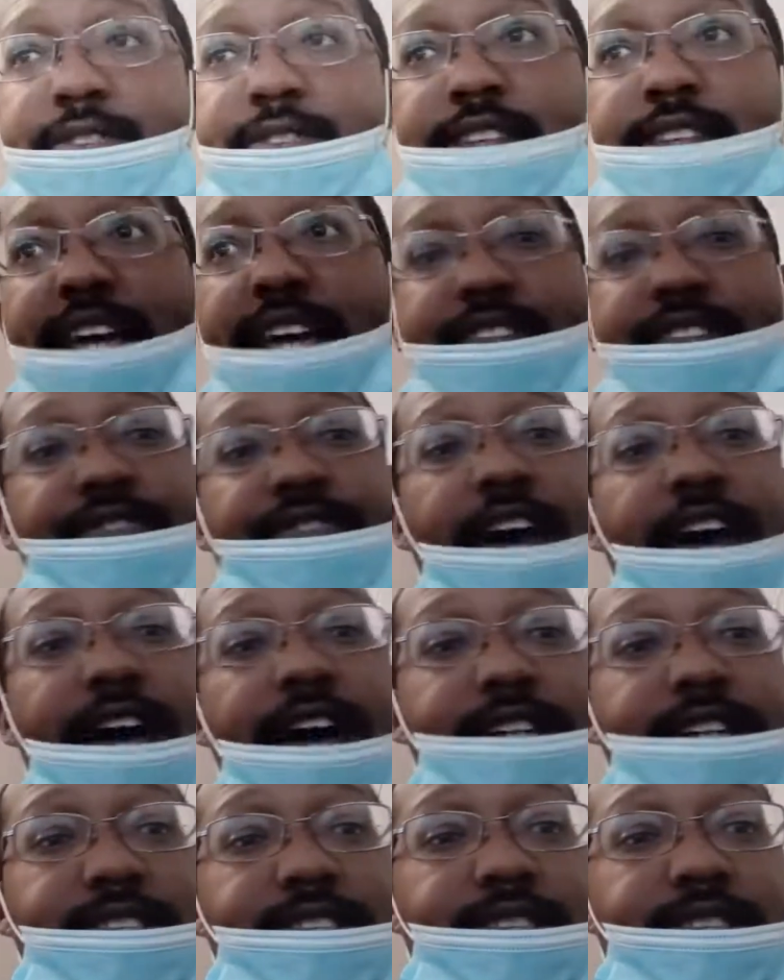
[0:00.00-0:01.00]
That's
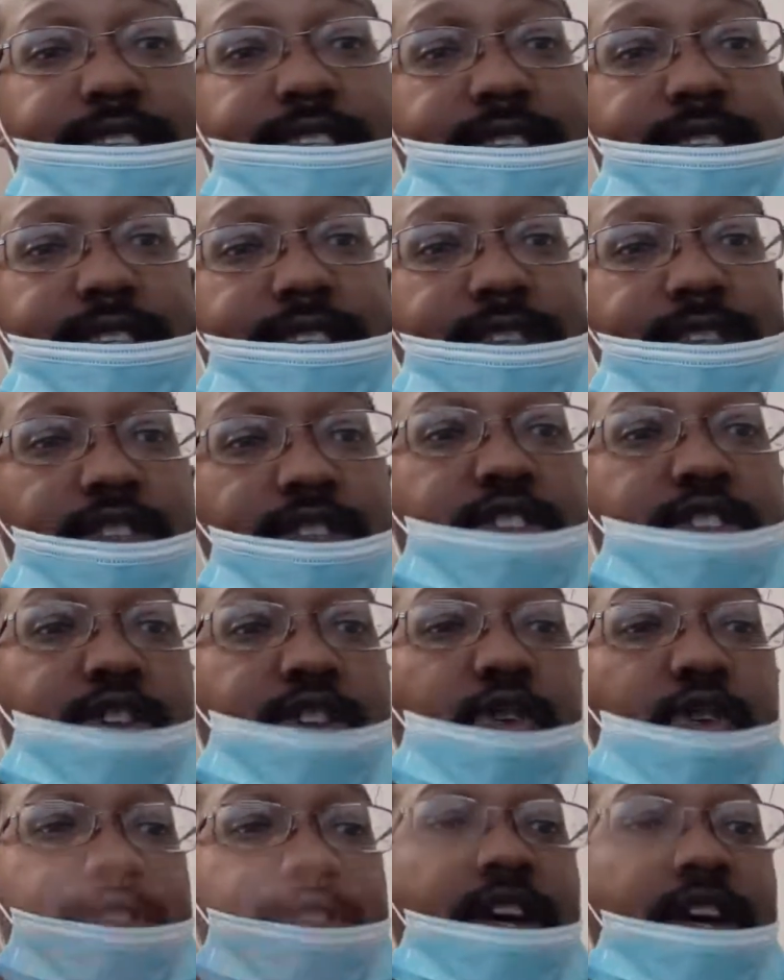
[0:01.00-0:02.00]
facts. Look
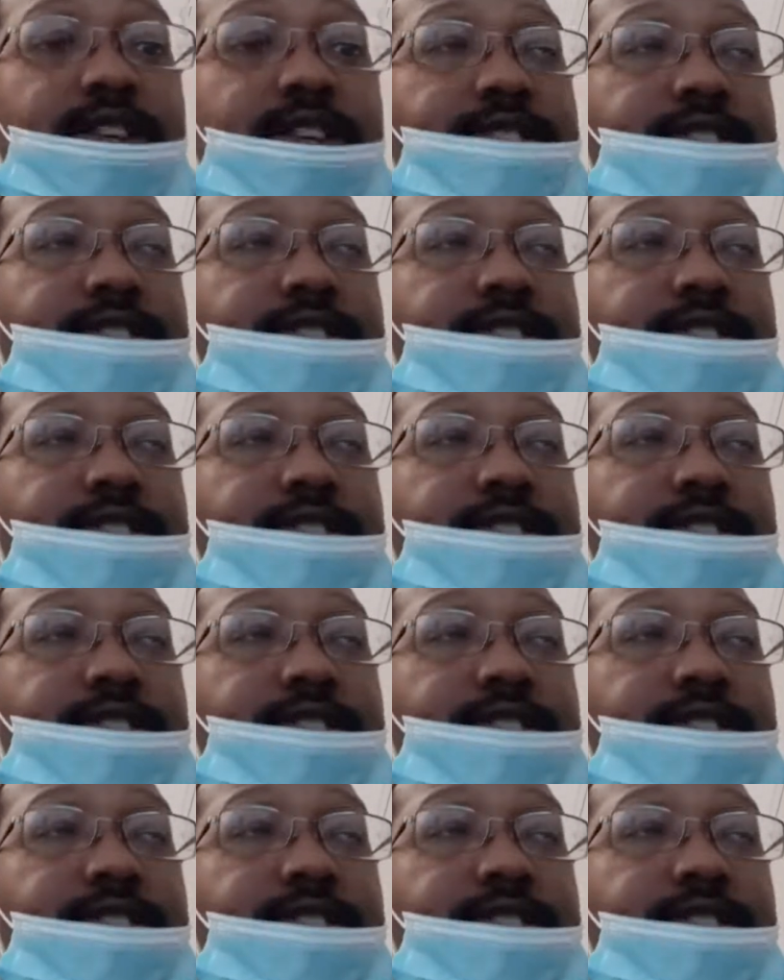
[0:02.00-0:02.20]
those laws